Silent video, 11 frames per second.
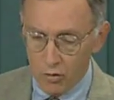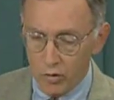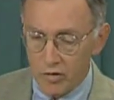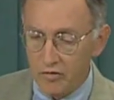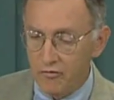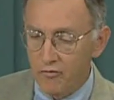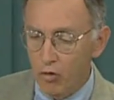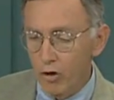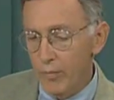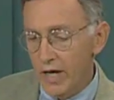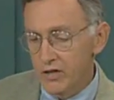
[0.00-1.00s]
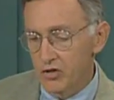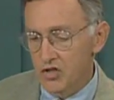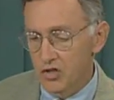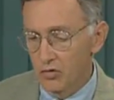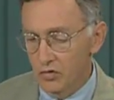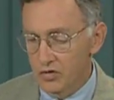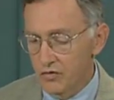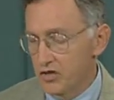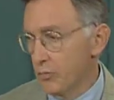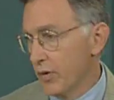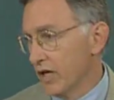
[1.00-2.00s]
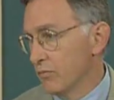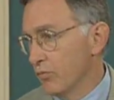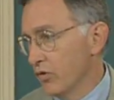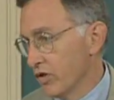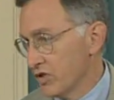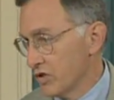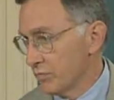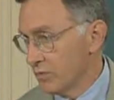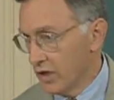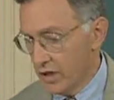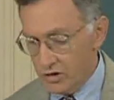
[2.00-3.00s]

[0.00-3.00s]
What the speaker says: with the four major schools of Tibetan Buddhism,